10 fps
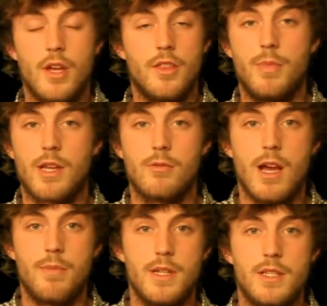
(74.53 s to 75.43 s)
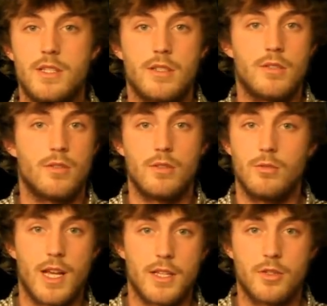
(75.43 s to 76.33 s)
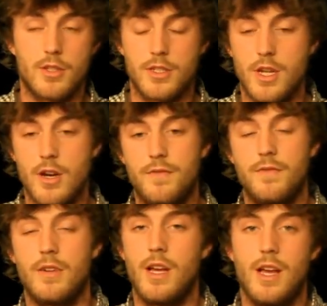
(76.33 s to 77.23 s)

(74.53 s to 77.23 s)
and the bigger rapids and all that sort of stuff,